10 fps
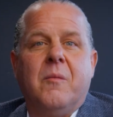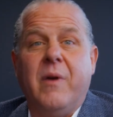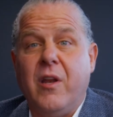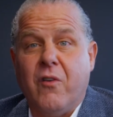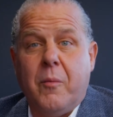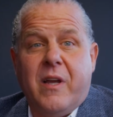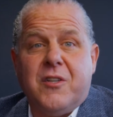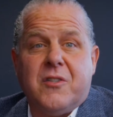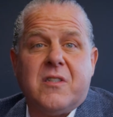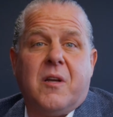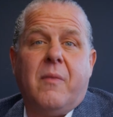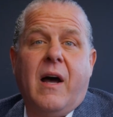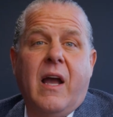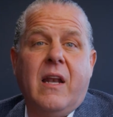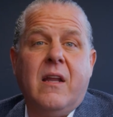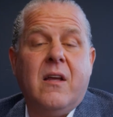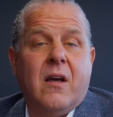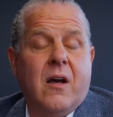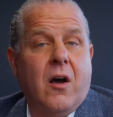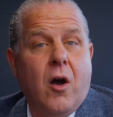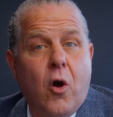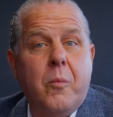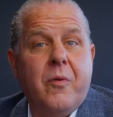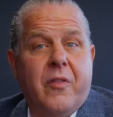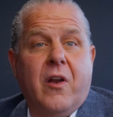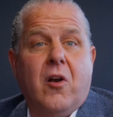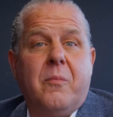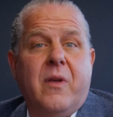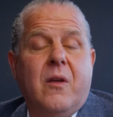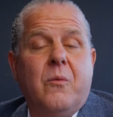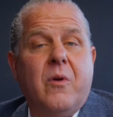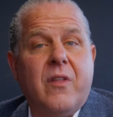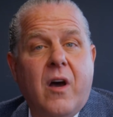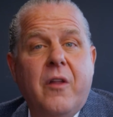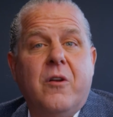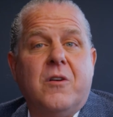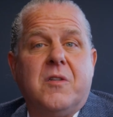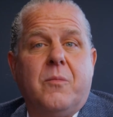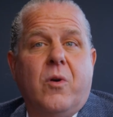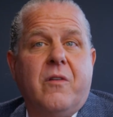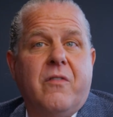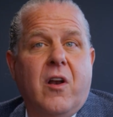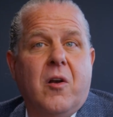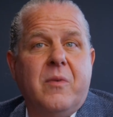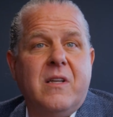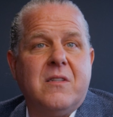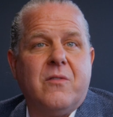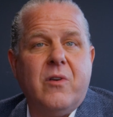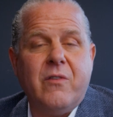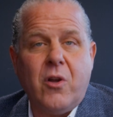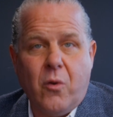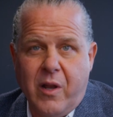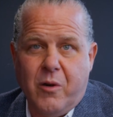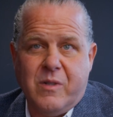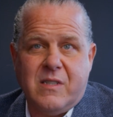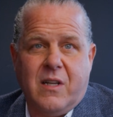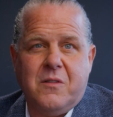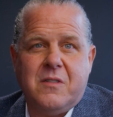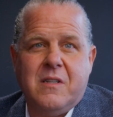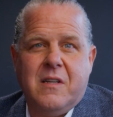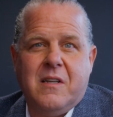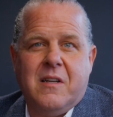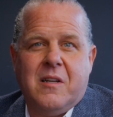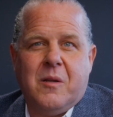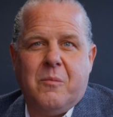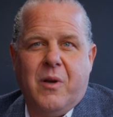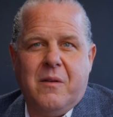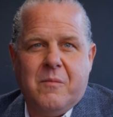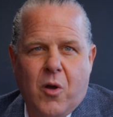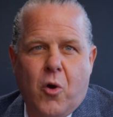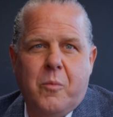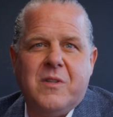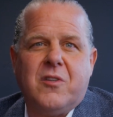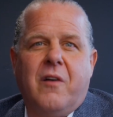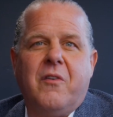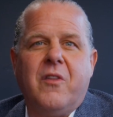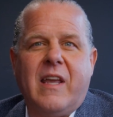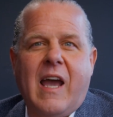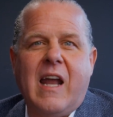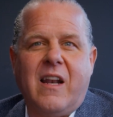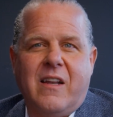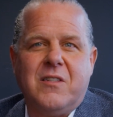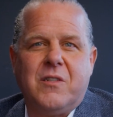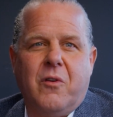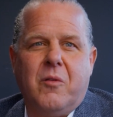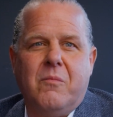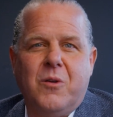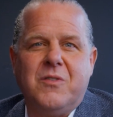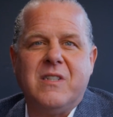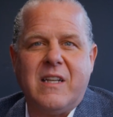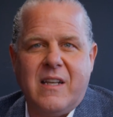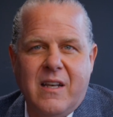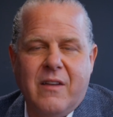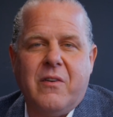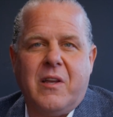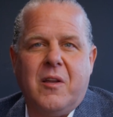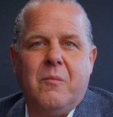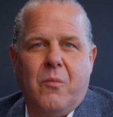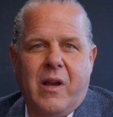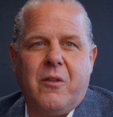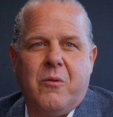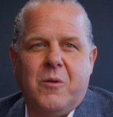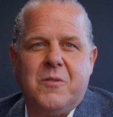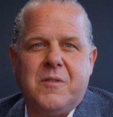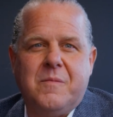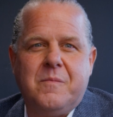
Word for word: Many of our patients combine uh, hope therapy with other supportive therapies for even greater results, but hope is often the catalyst for the most significant breakthroughs.